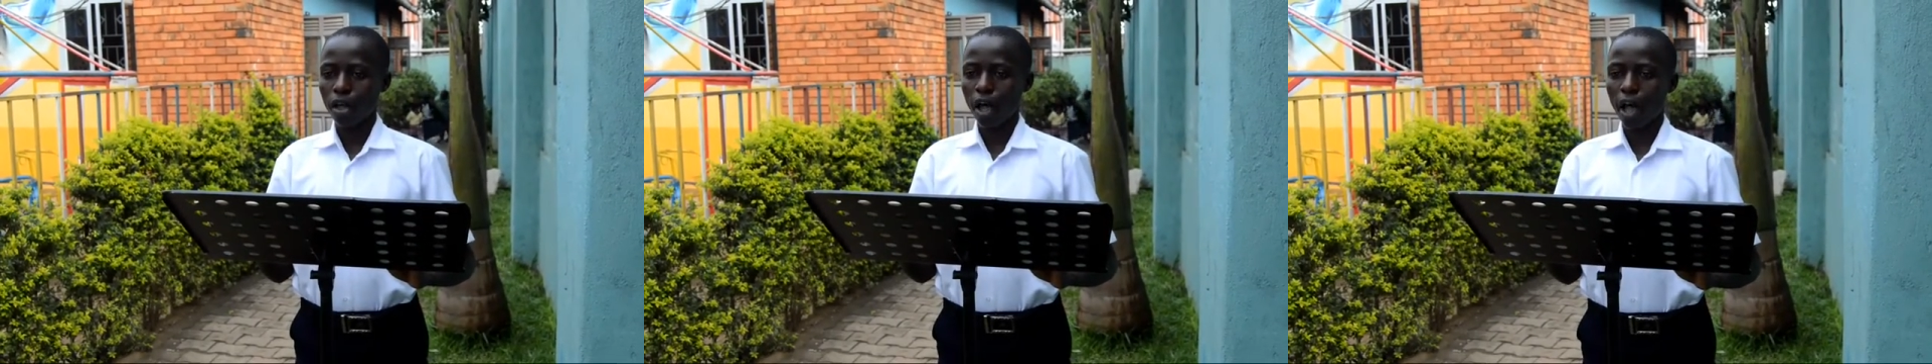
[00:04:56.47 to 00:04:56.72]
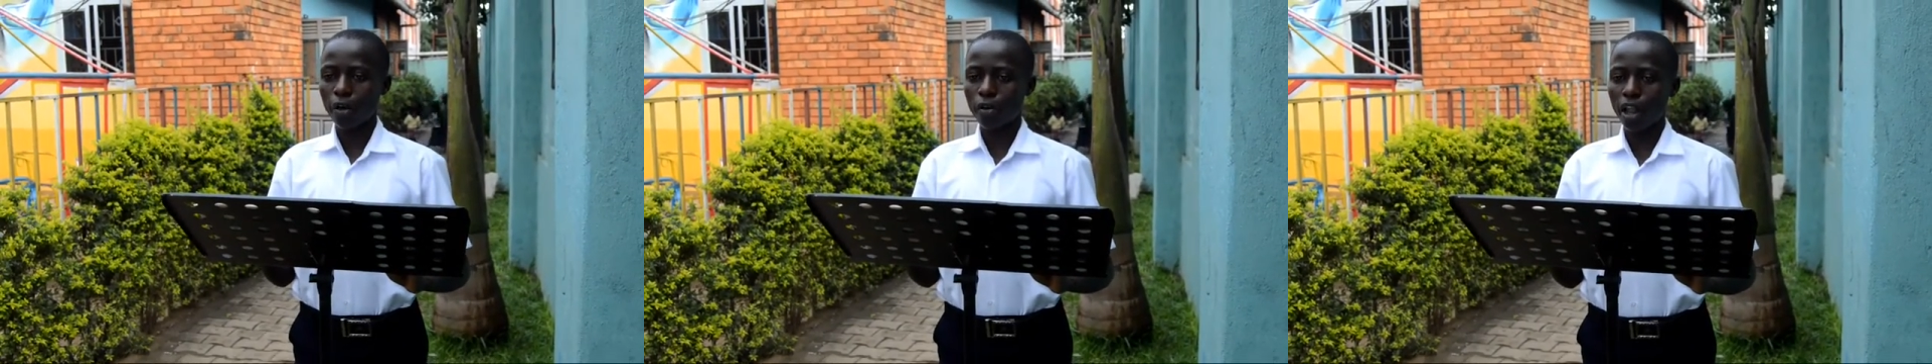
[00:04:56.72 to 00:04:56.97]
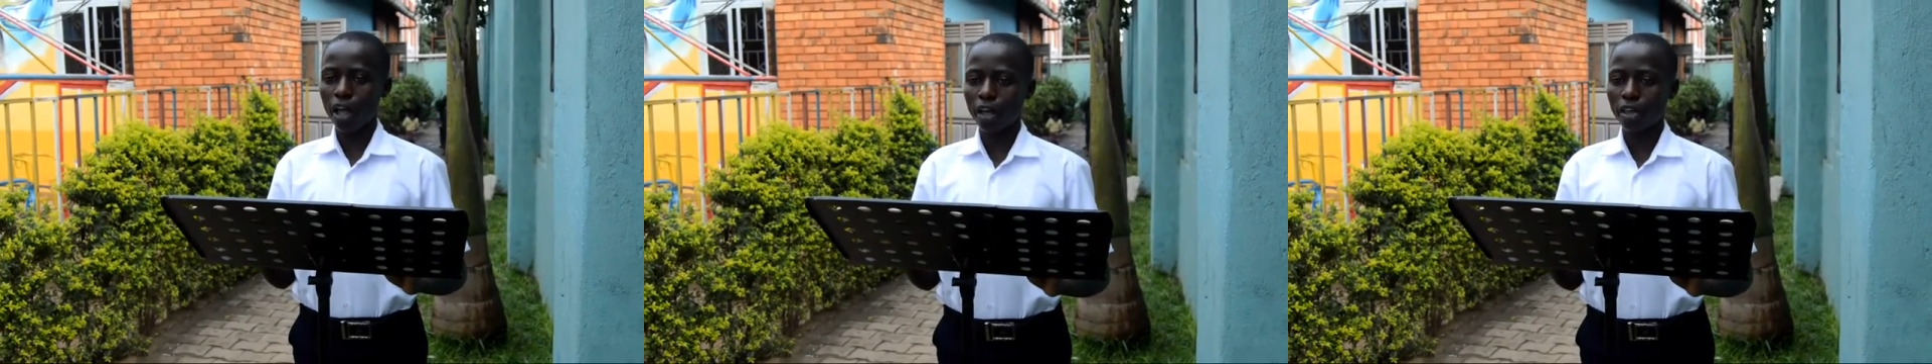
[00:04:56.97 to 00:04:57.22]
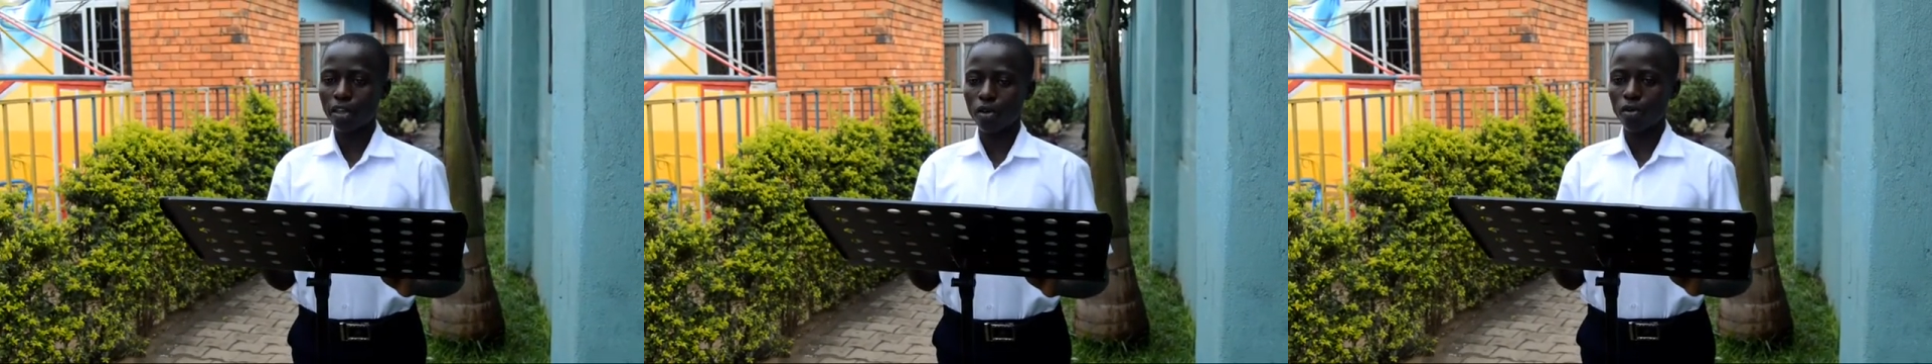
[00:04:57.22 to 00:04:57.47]
I'd like
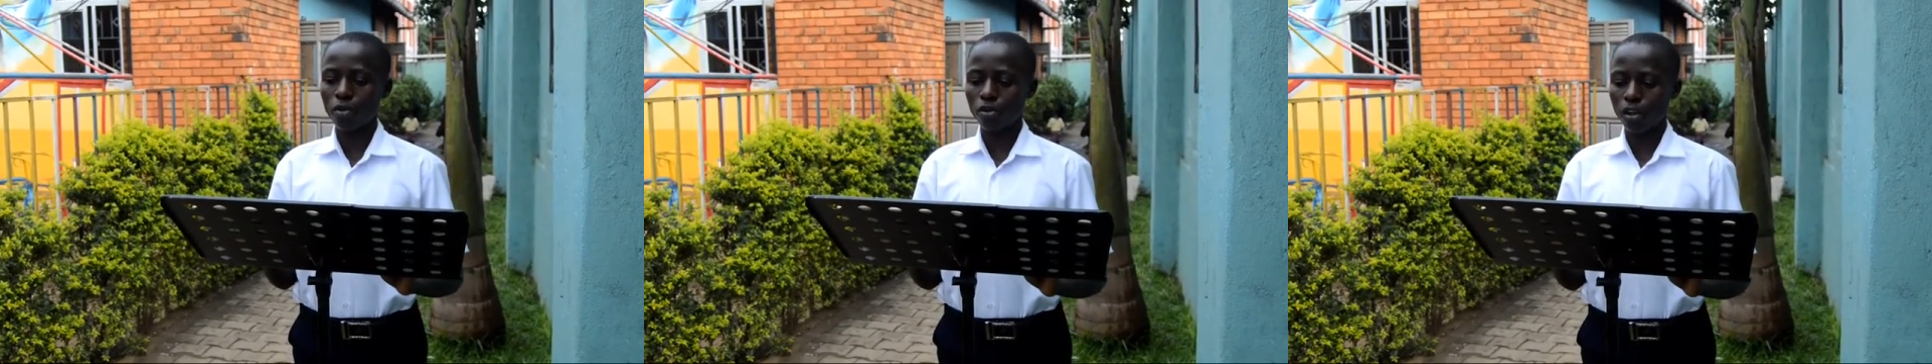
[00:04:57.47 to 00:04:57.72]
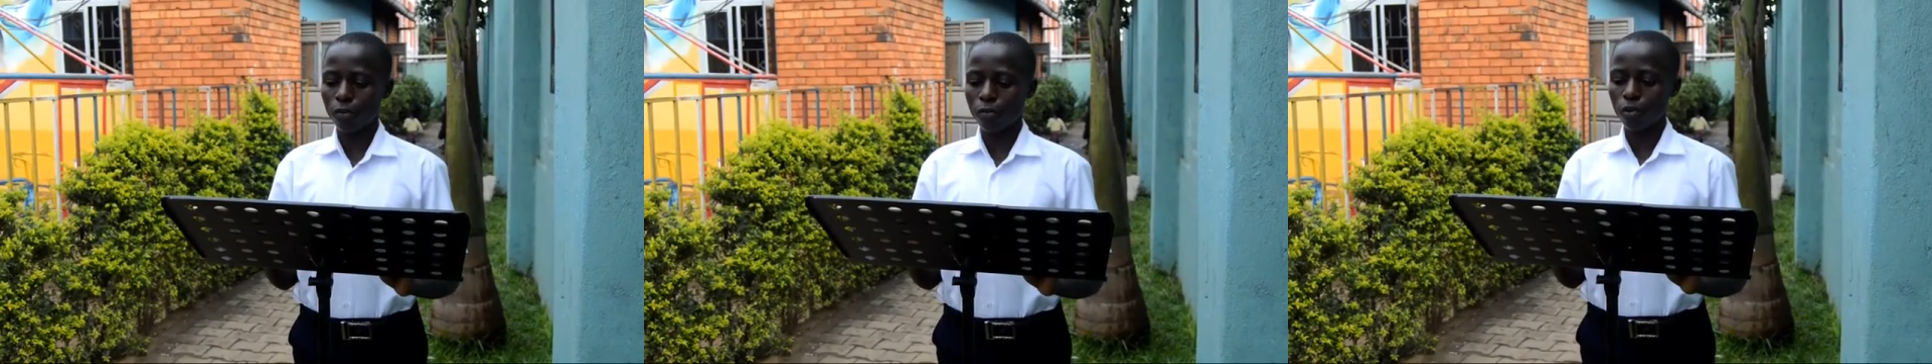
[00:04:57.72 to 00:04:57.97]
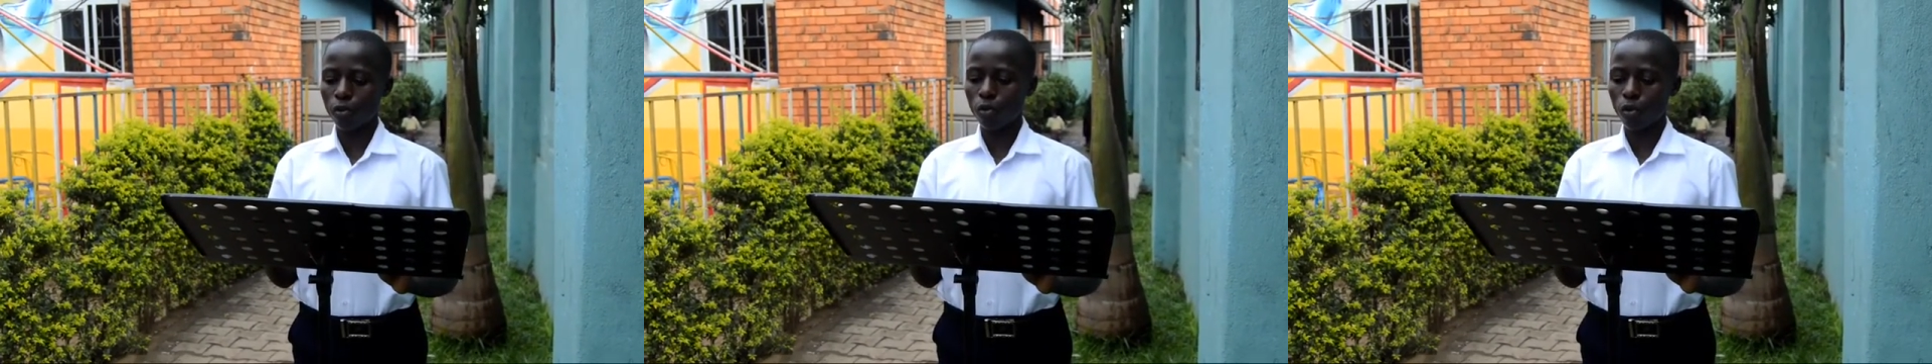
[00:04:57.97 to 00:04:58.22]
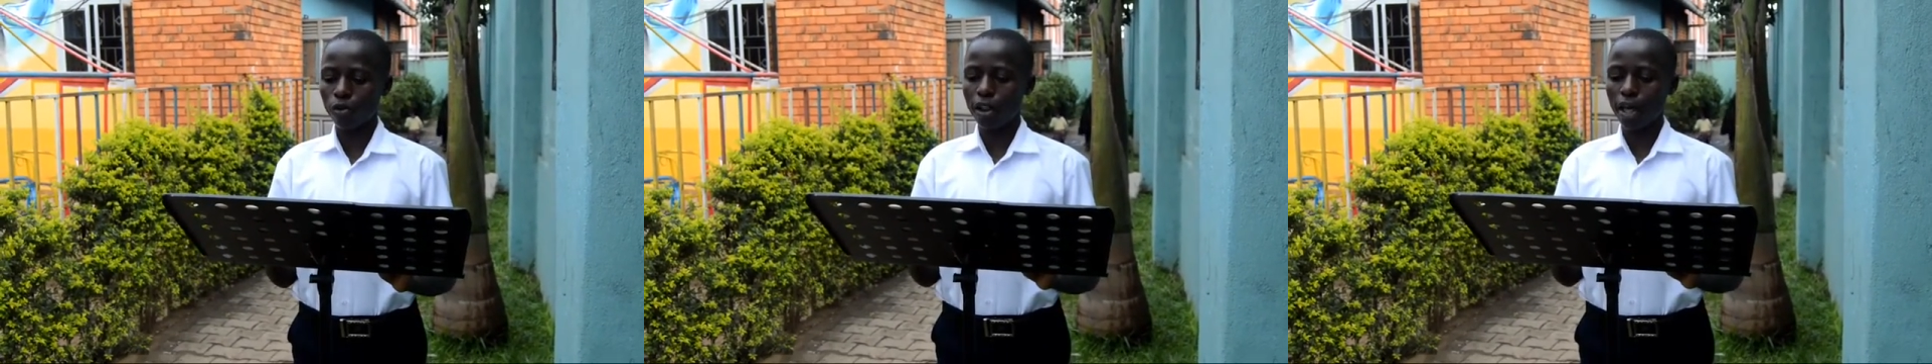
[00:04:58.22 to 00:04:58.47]
you, if you
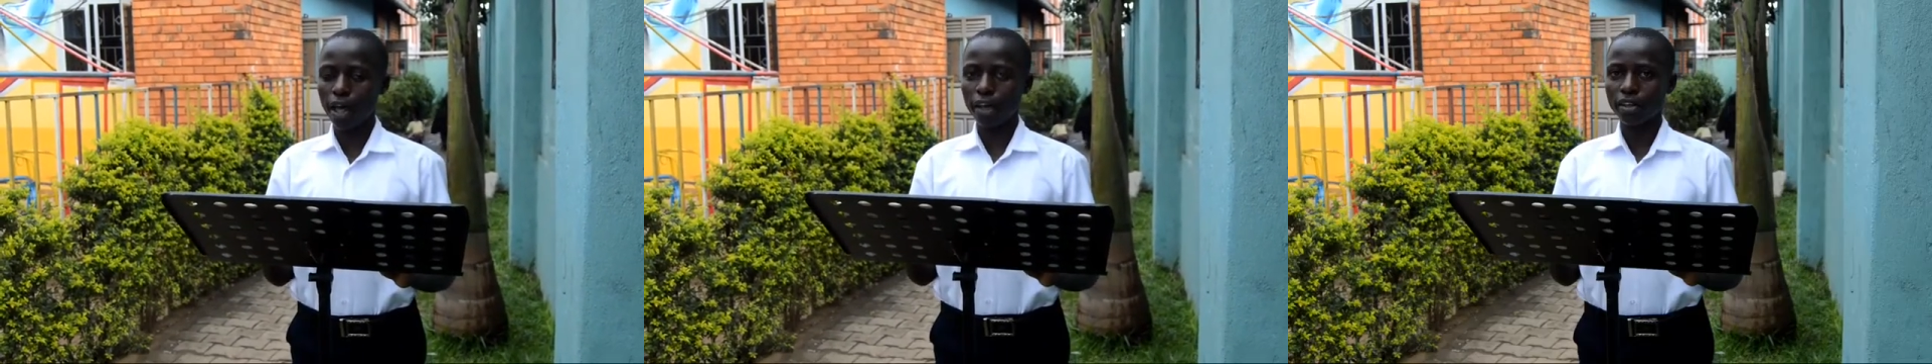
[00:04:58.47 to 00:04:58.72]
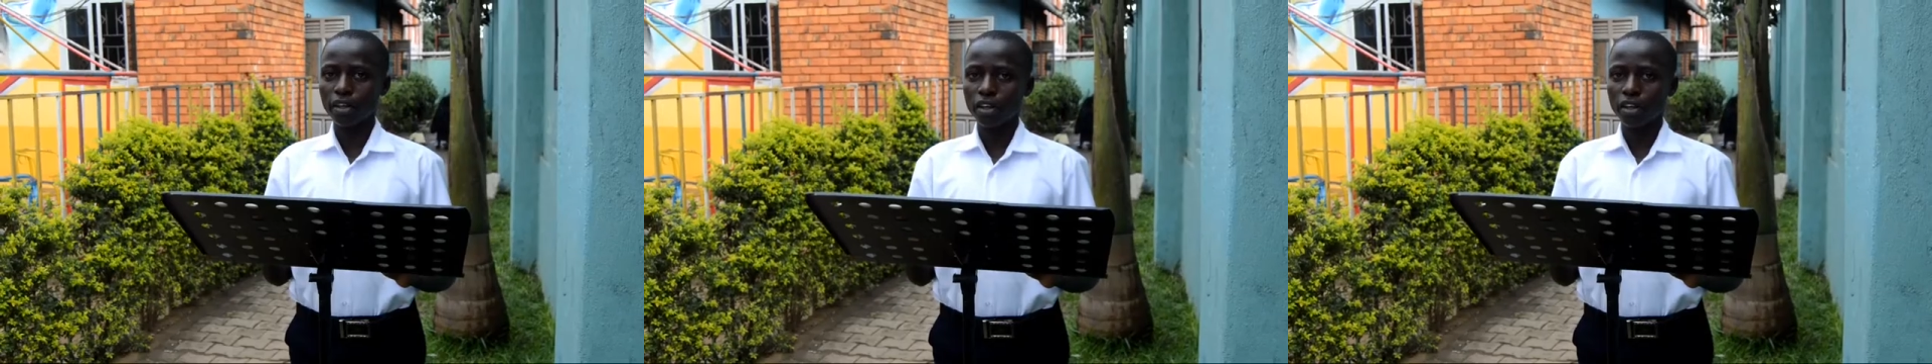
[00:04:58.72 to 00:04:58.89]
would like